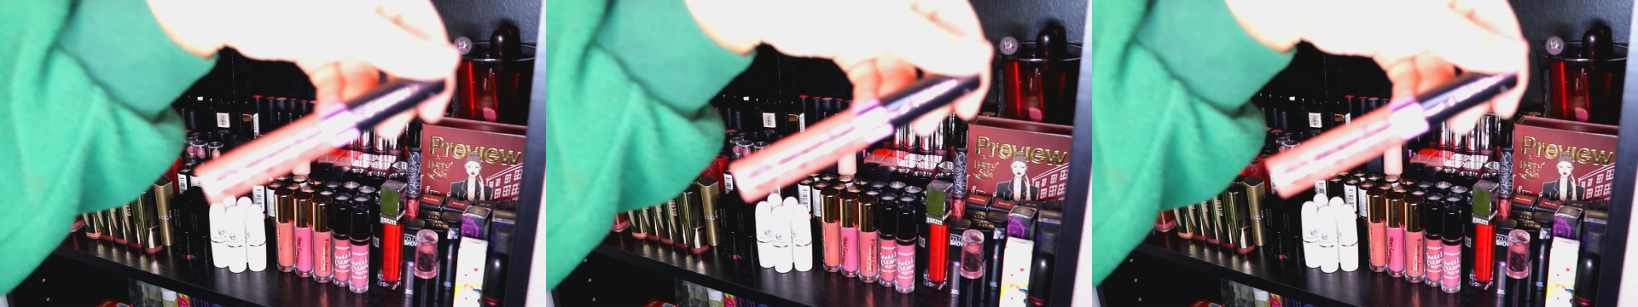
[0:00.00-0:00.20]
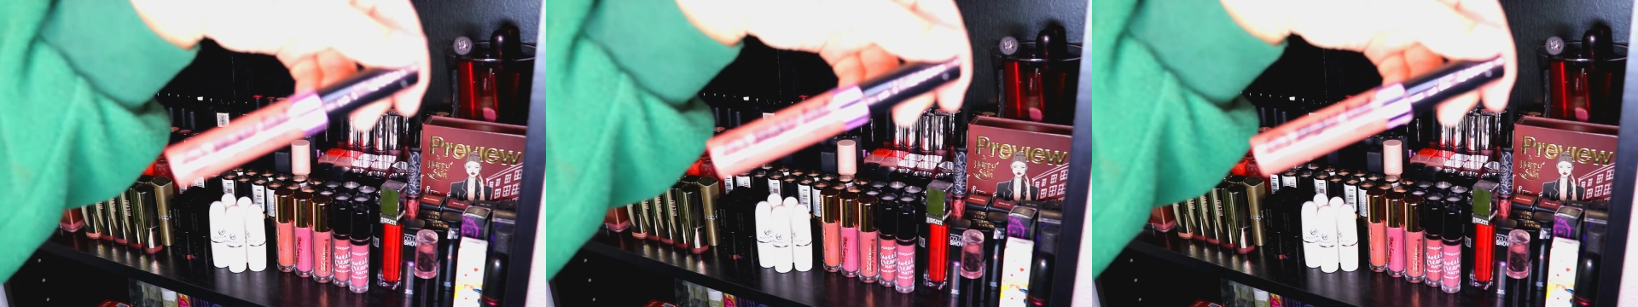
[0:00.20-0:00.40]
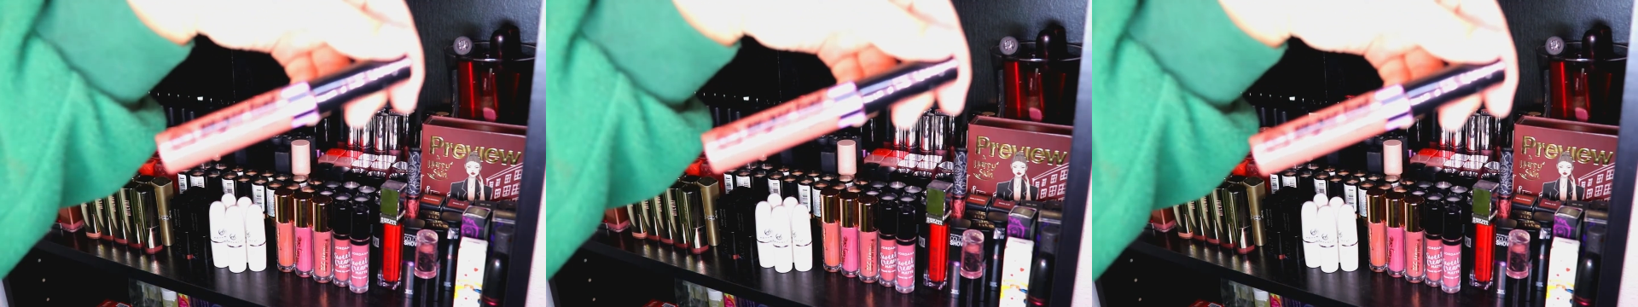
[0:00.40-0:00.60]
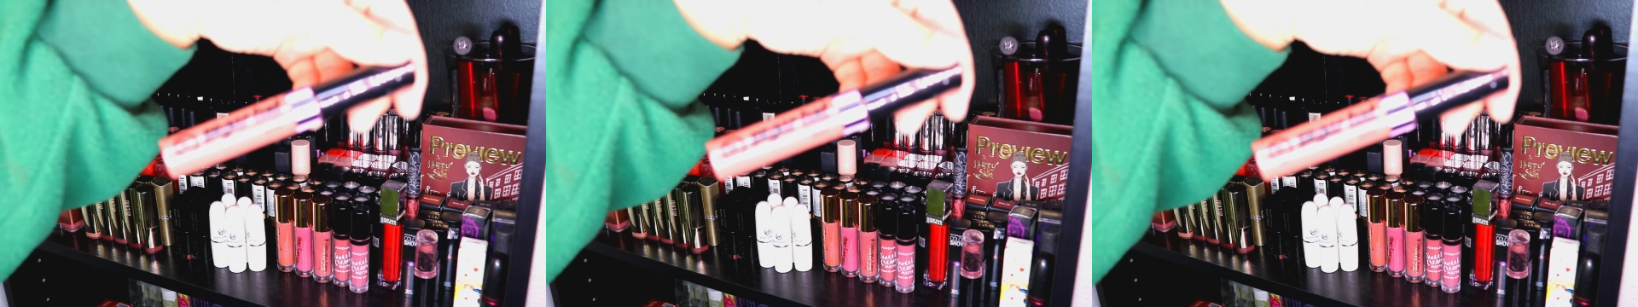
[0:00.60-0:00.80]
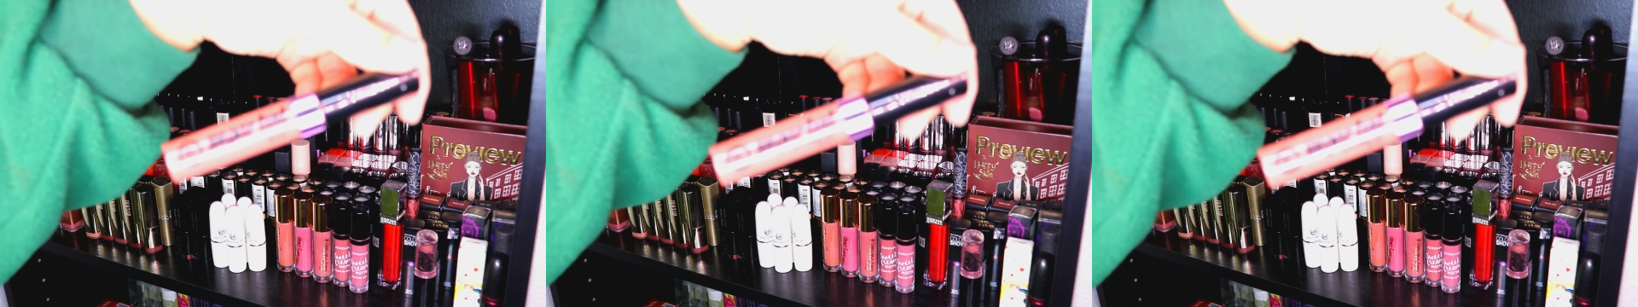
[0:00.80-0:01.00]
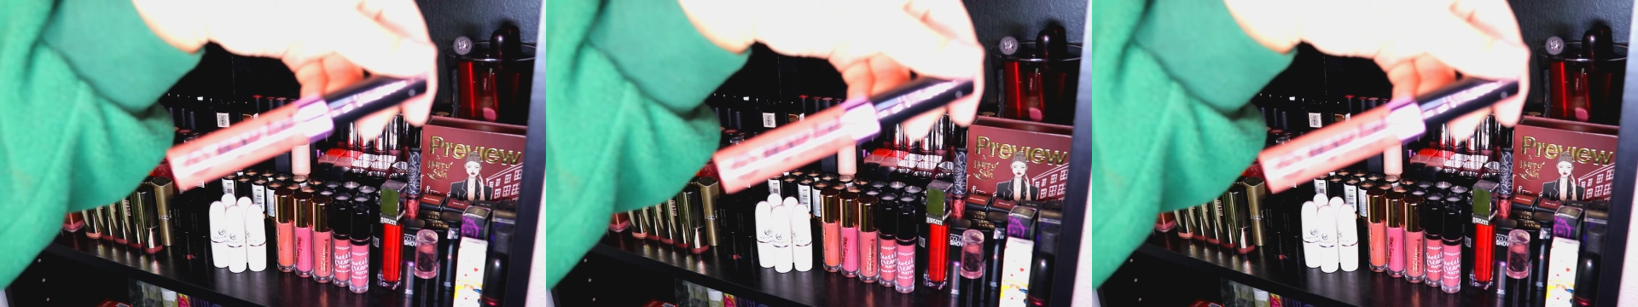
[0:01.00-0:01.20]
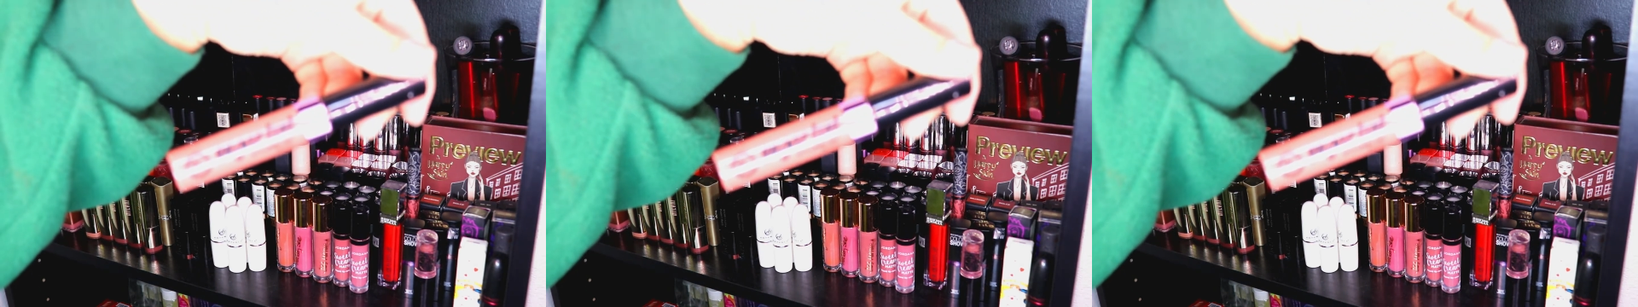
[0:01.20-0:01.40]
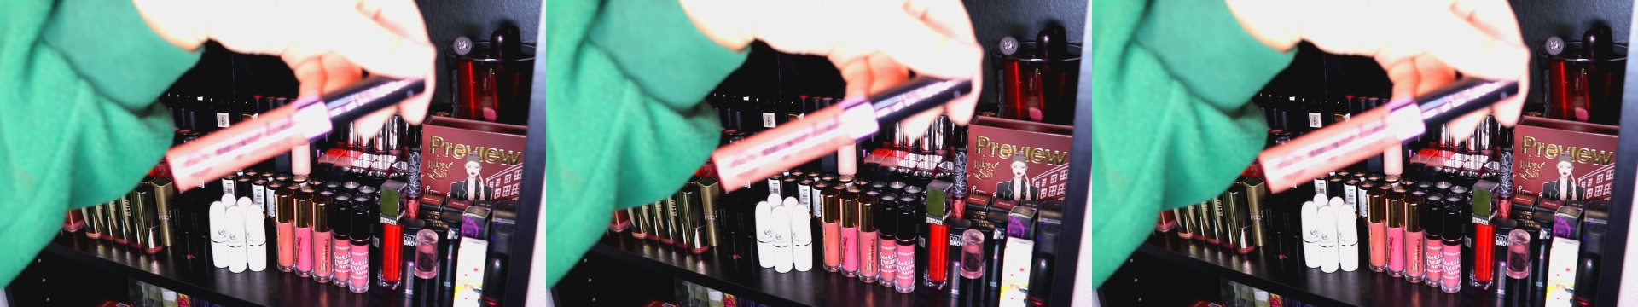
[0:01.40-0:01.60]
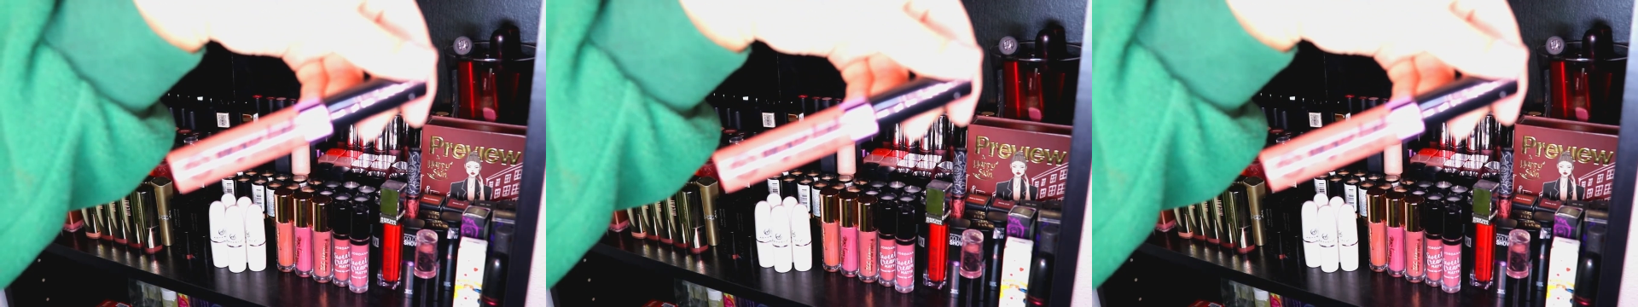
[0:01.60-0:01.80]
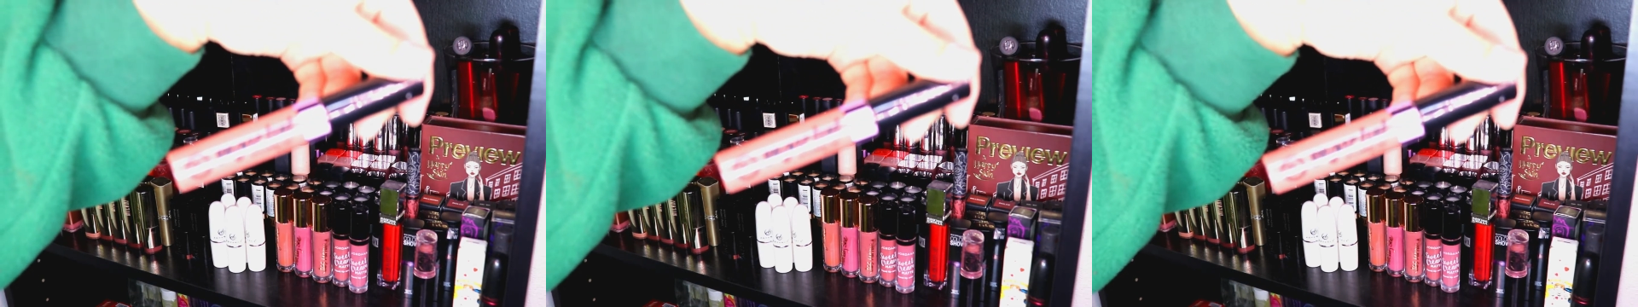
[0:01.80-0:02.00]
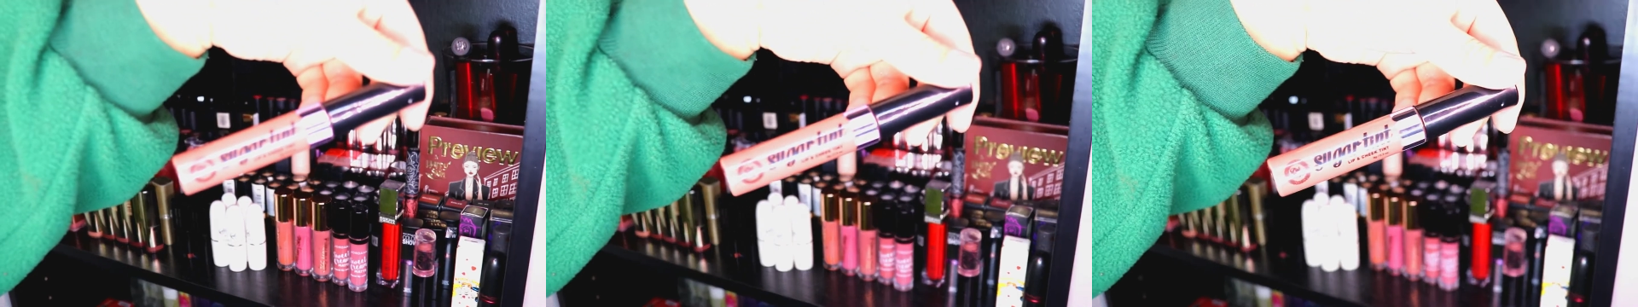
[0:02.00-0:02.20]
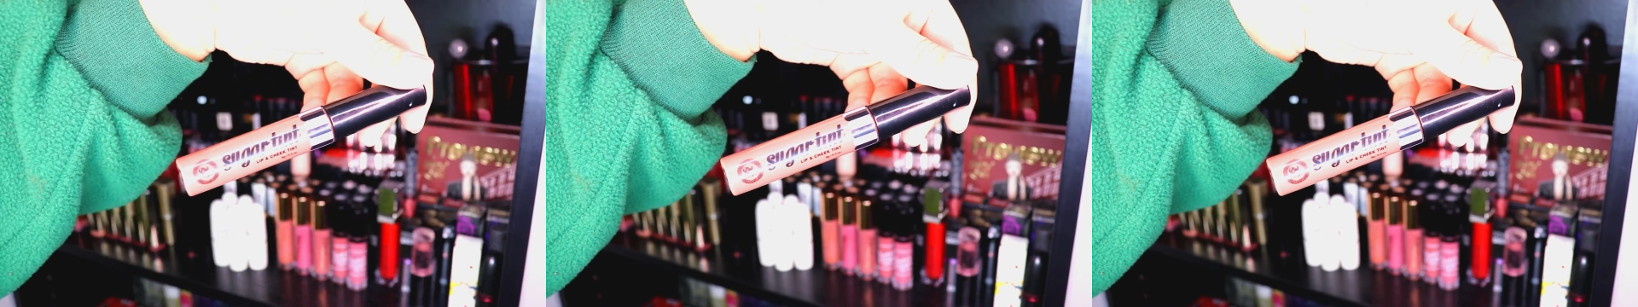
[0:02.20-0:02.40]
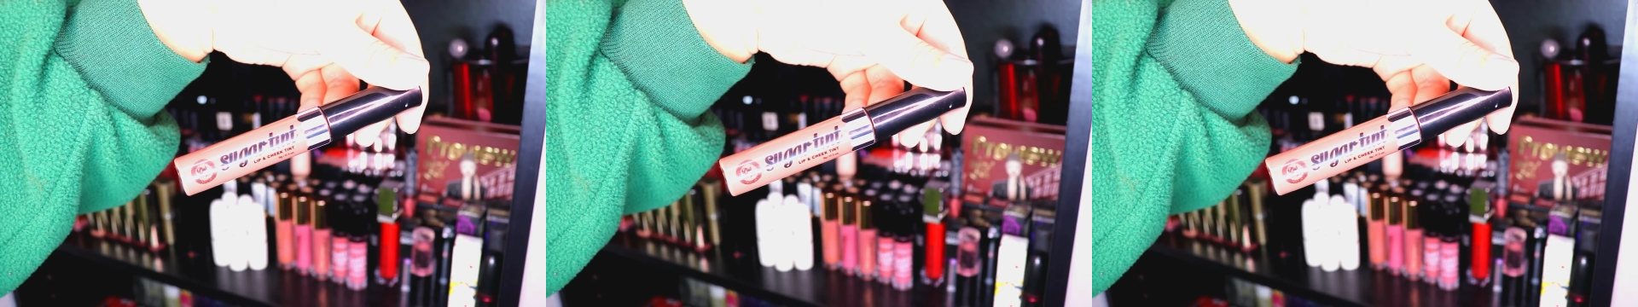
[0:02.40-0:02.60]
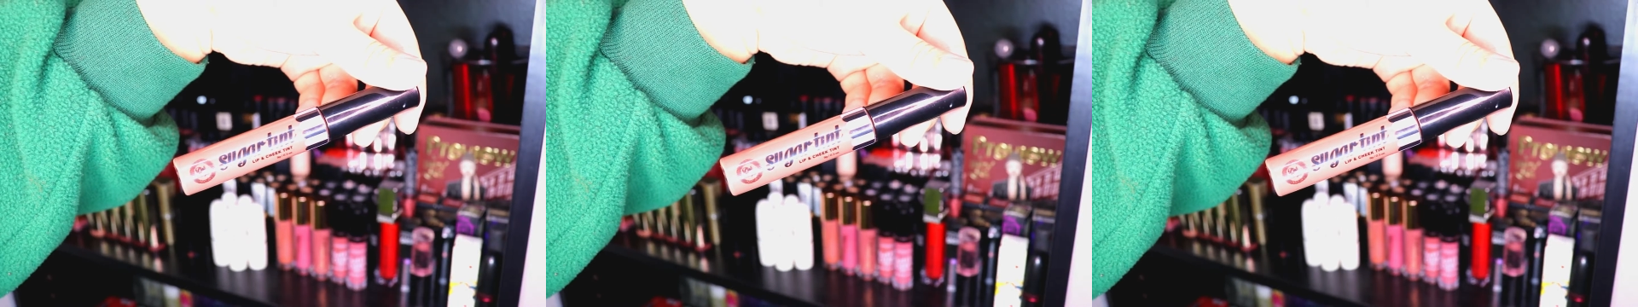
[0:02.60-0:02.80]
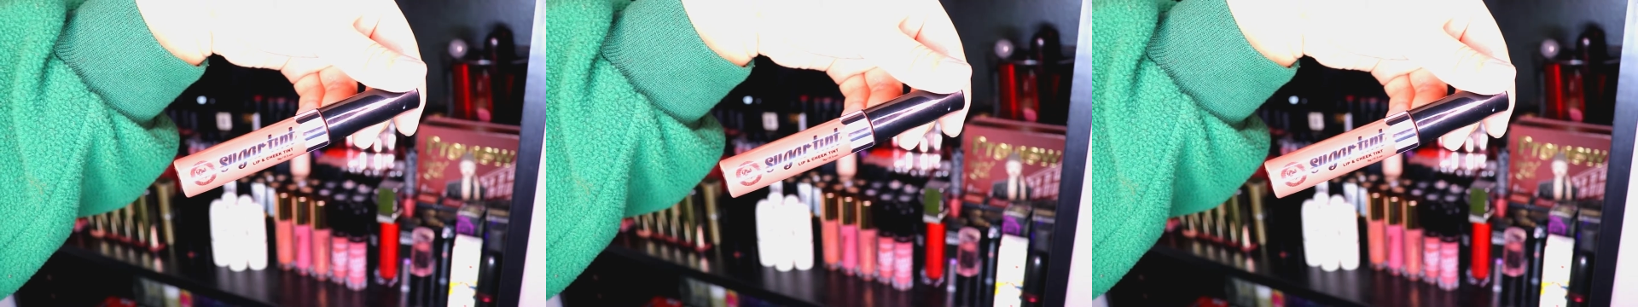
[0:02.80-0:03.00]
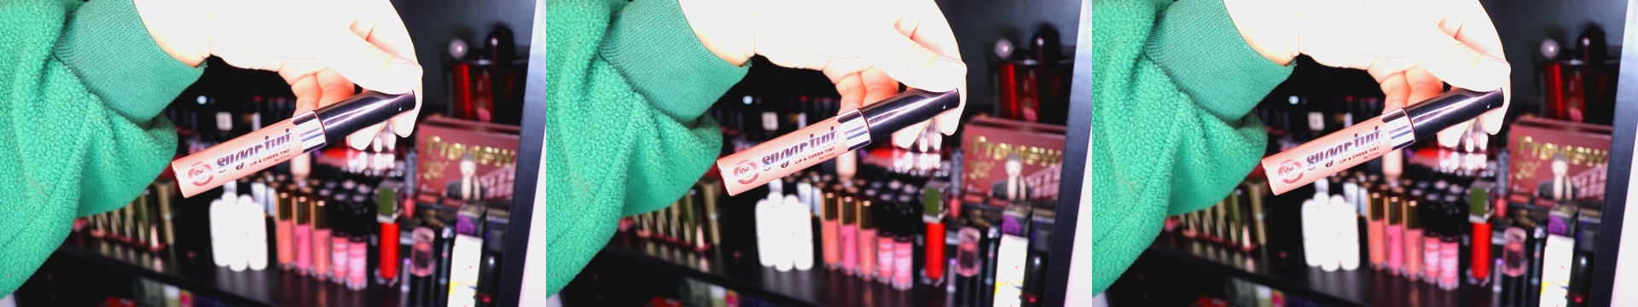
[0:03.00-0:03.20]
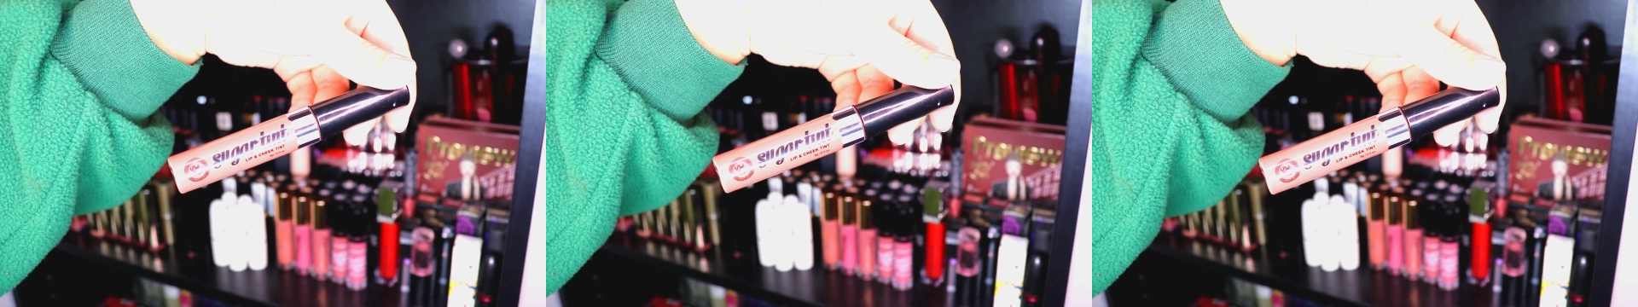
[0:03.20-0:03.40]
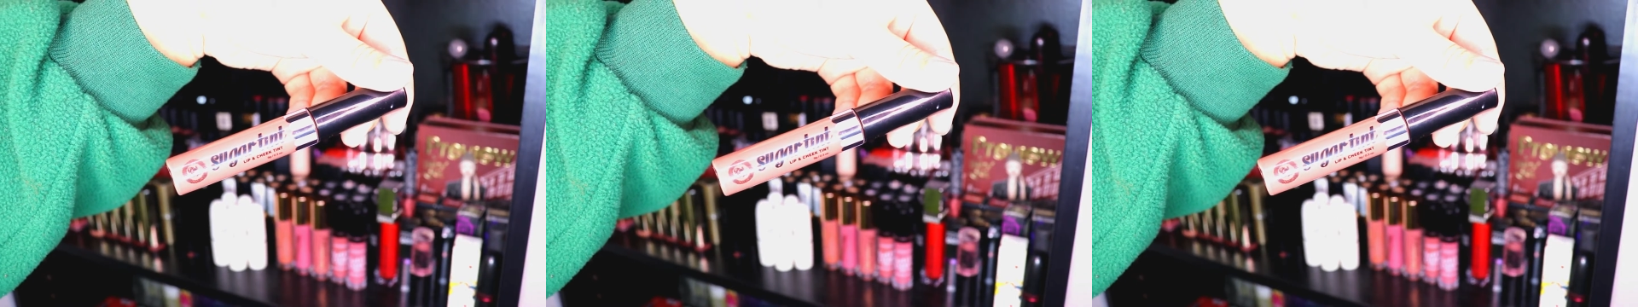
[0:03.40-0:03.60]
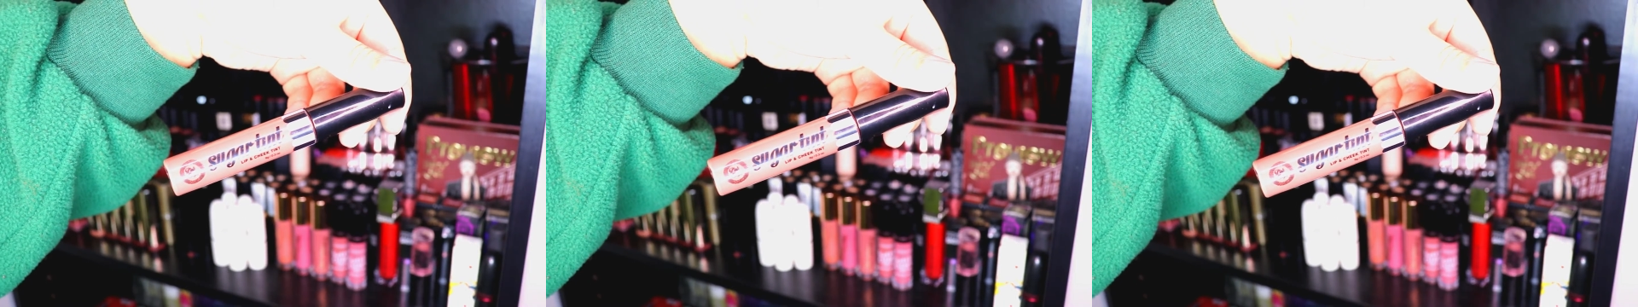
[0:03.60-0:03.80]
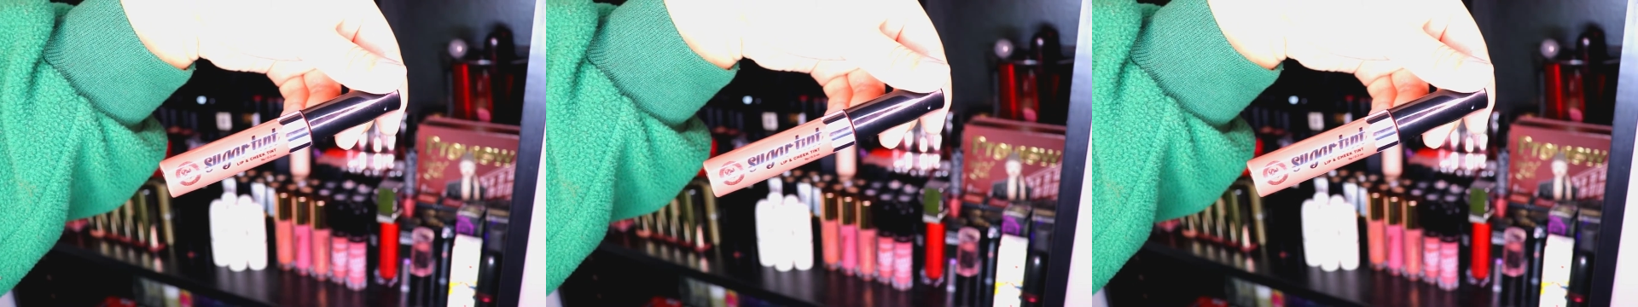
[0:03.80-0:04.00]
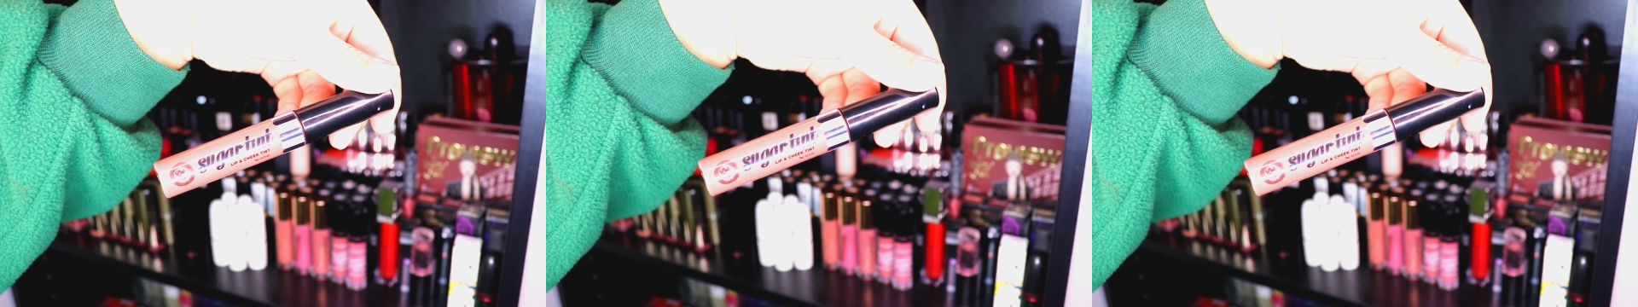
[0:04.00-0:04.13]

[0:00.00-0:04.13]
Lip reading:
Nobody's mouth can be seen.